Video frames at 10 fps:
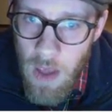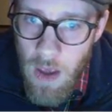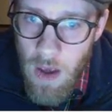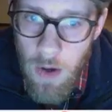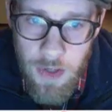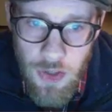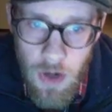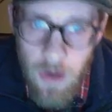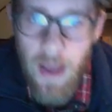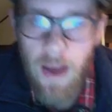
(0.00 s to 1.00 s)
Okay,
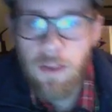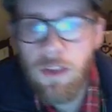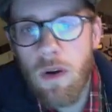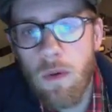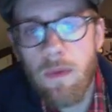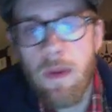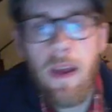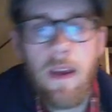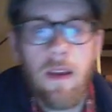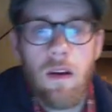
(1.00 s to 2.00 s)
sure, yeah. So,
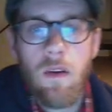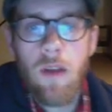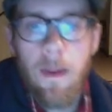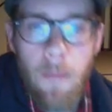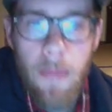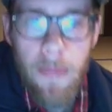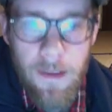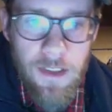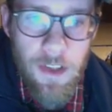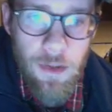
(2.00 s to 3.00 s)
hey, all right.
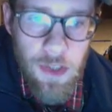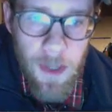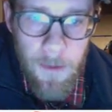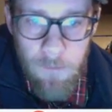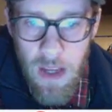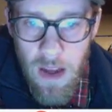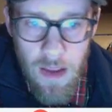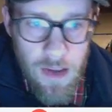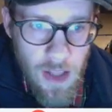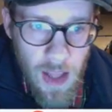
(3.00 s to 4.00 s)
This is interesting.
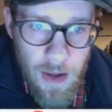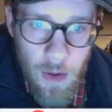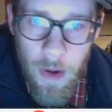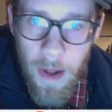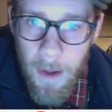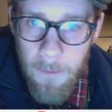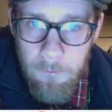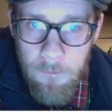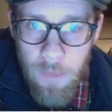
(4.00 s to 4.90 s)
There's a lot going on.